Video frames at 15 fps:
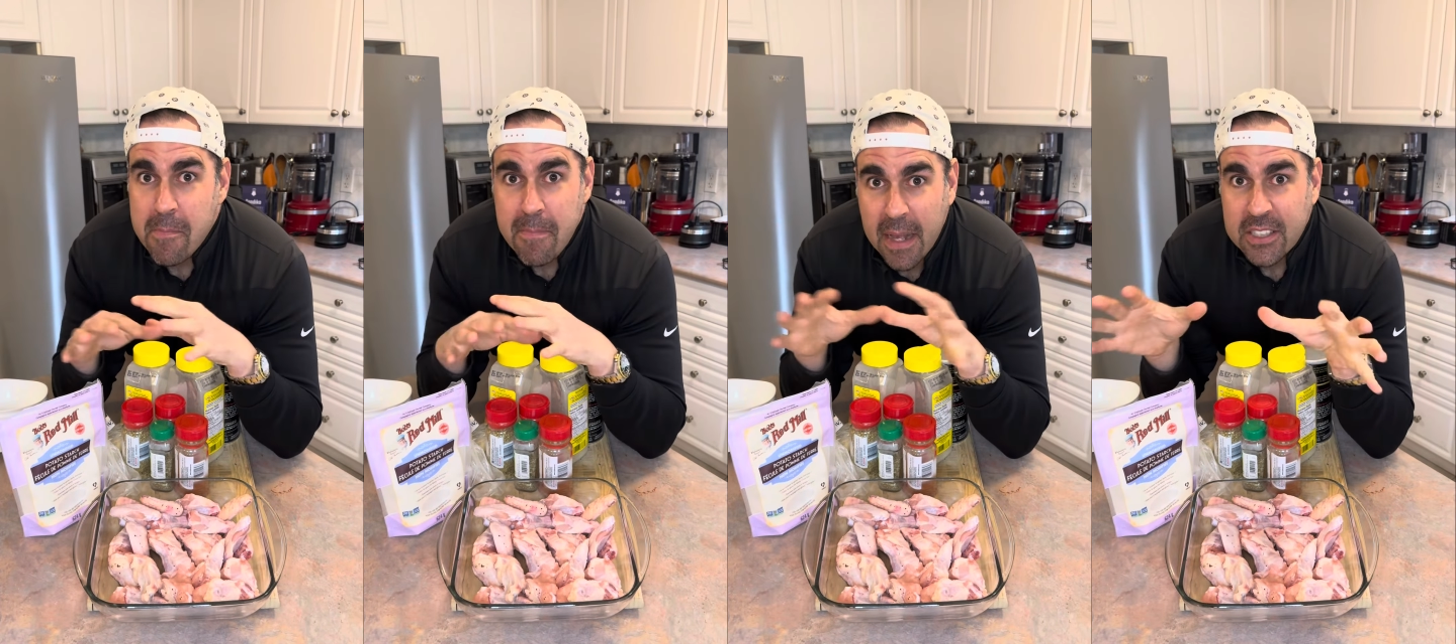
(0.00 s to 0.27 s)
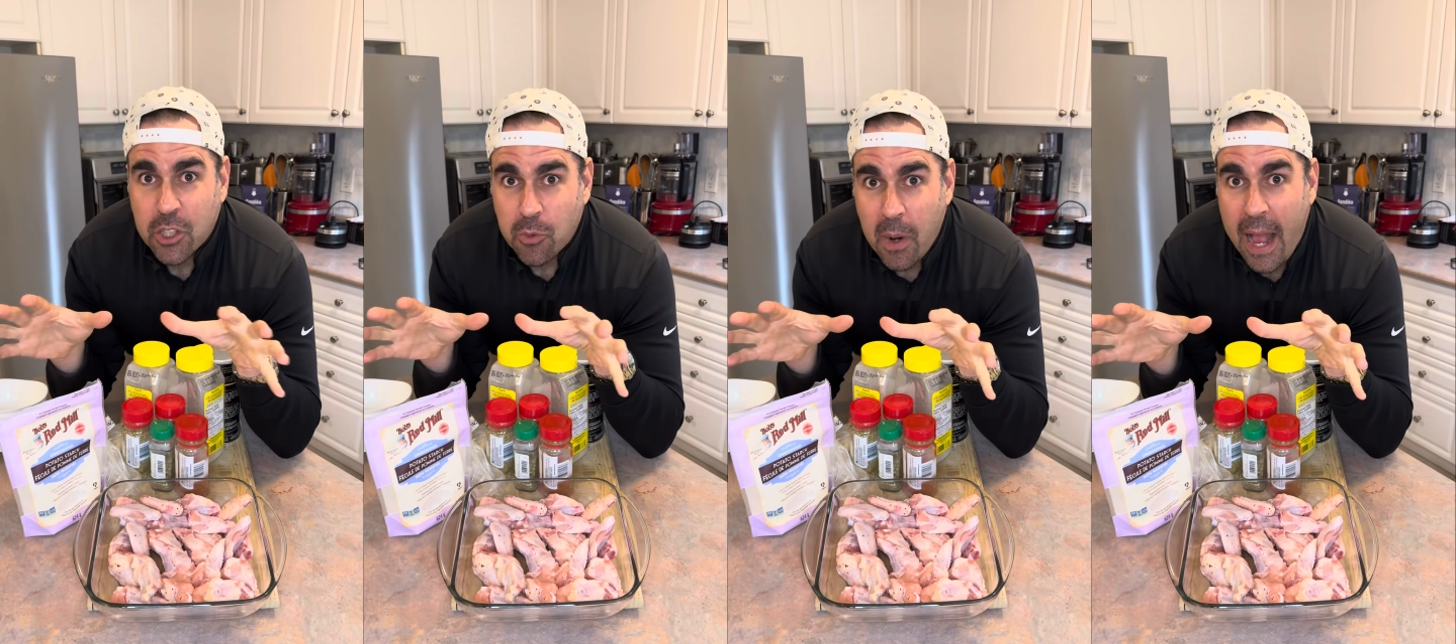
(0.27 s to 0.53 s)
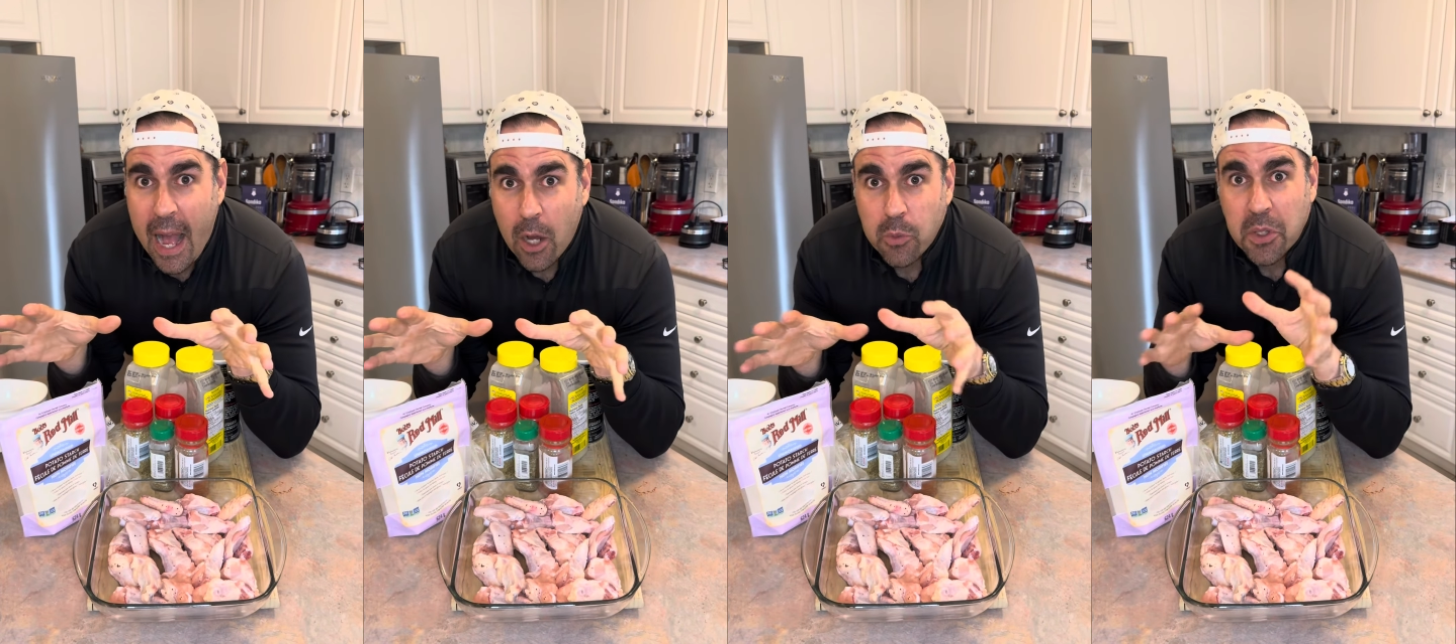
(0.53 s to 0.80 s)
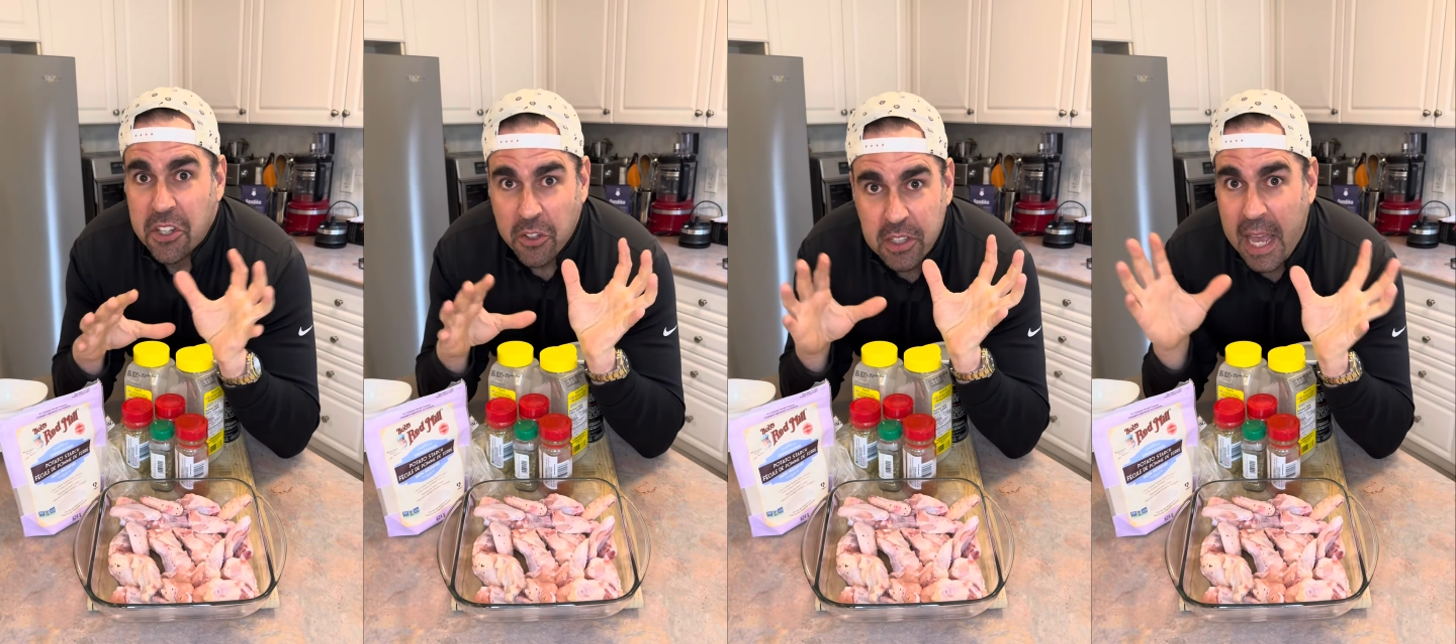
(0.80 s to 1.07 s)
mess around
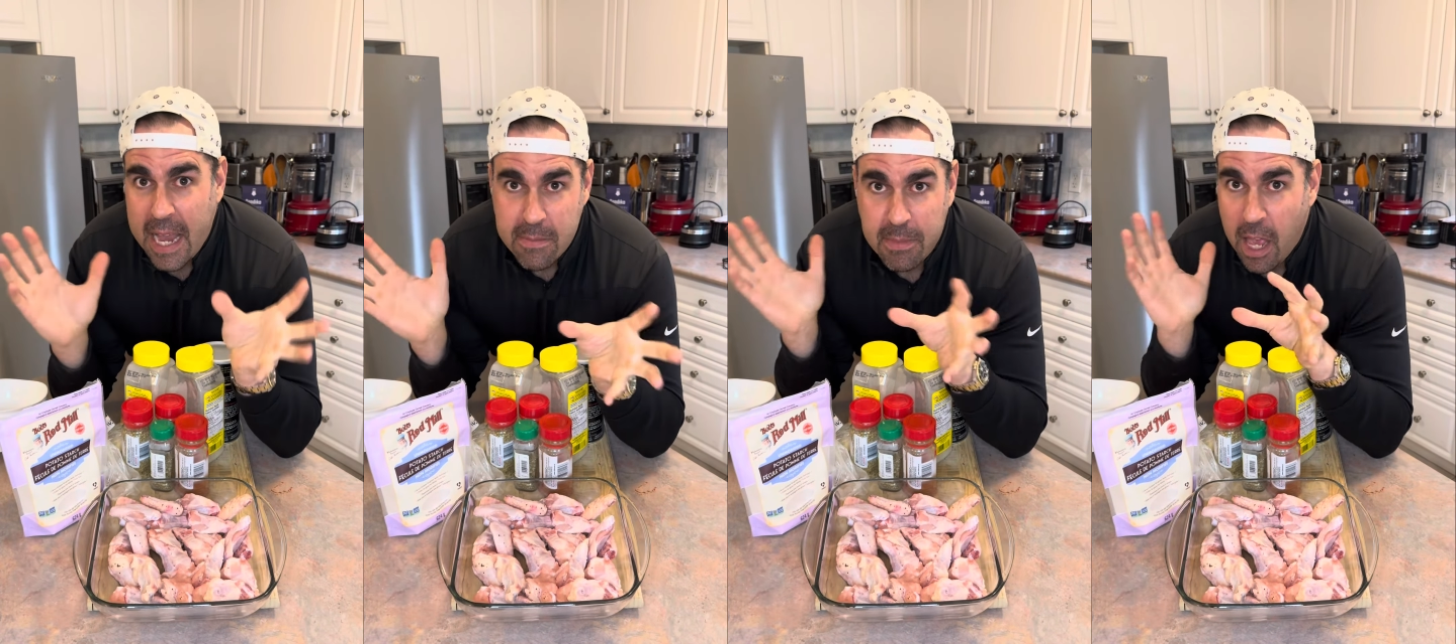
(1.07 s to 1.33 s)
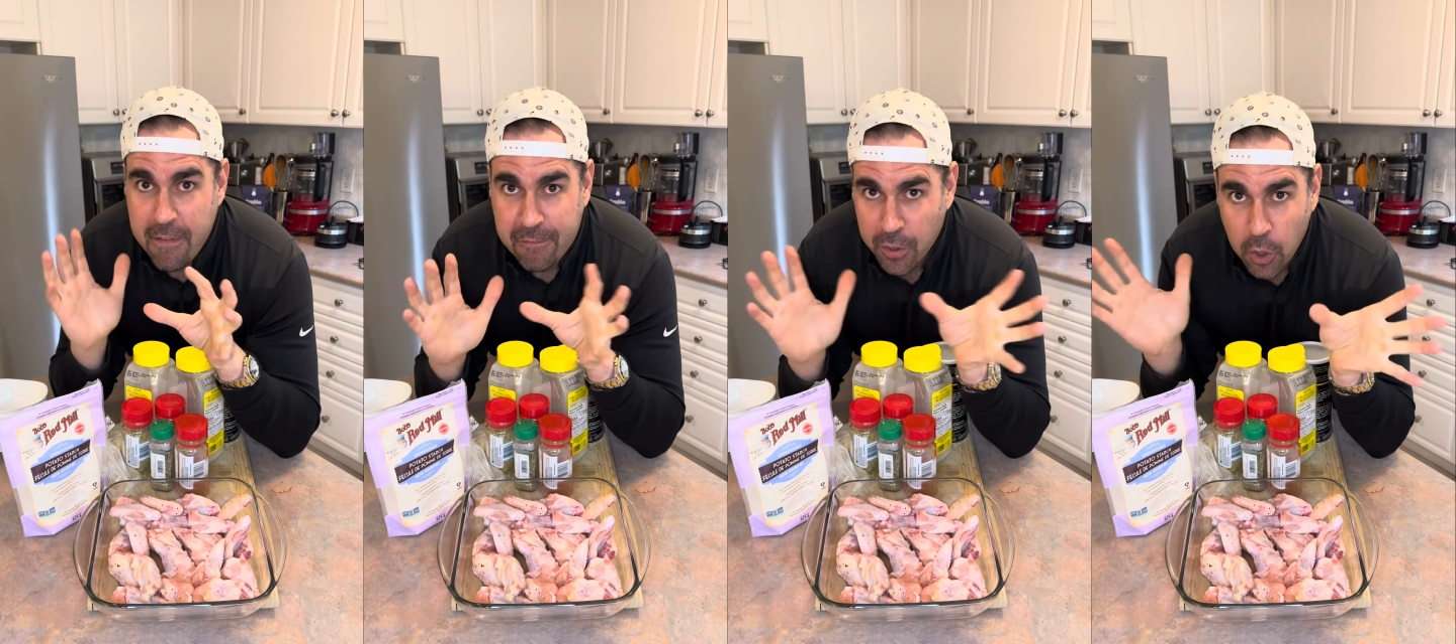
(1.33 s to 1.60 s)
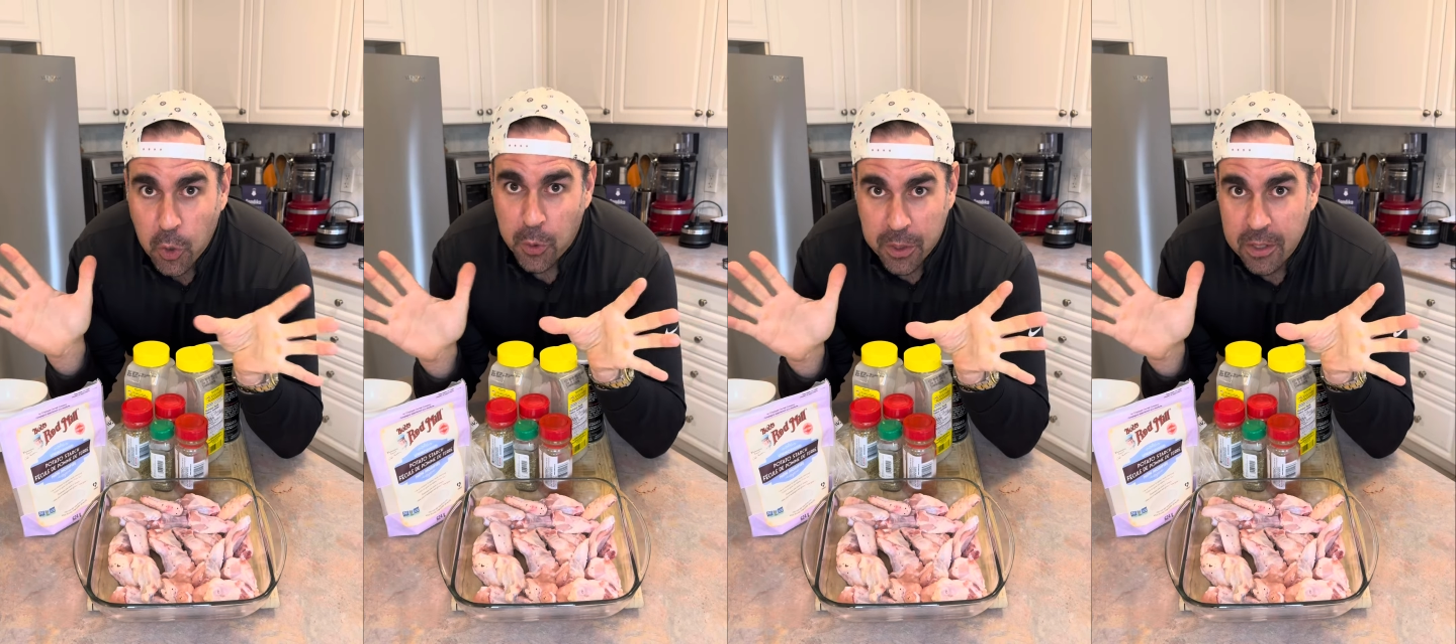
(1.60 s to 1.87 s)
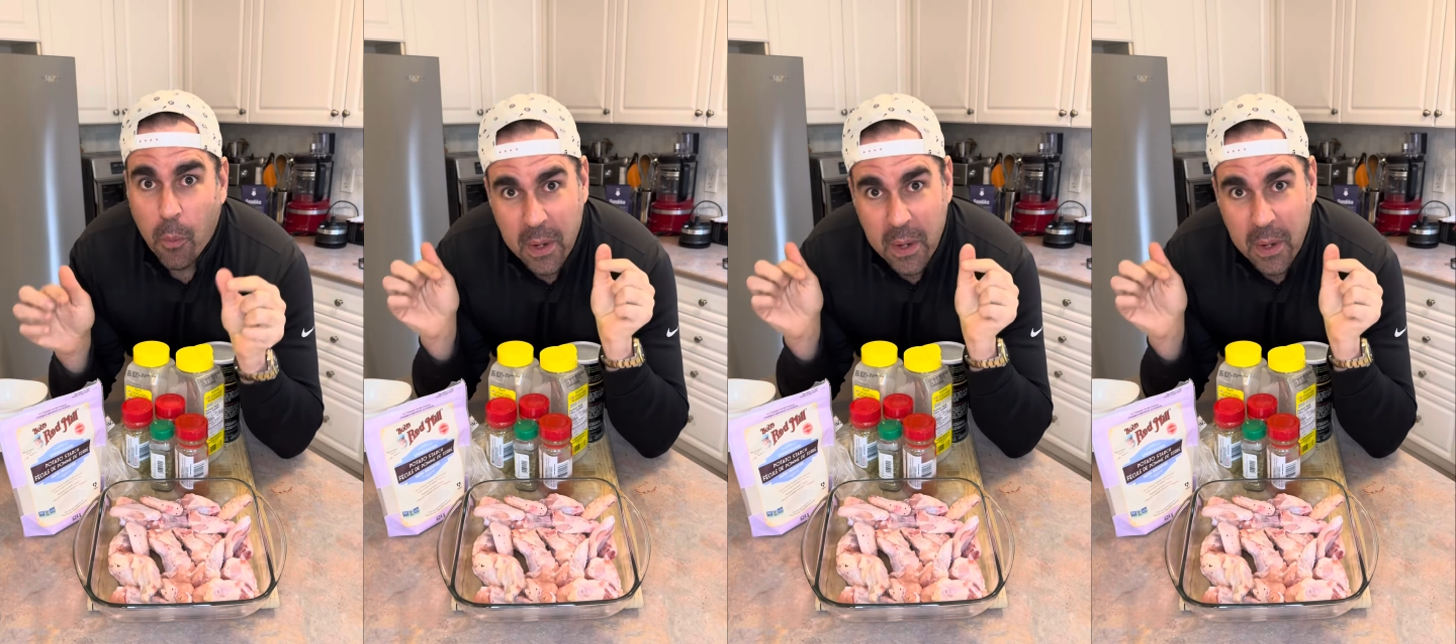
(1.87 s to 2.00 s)
with your game day food.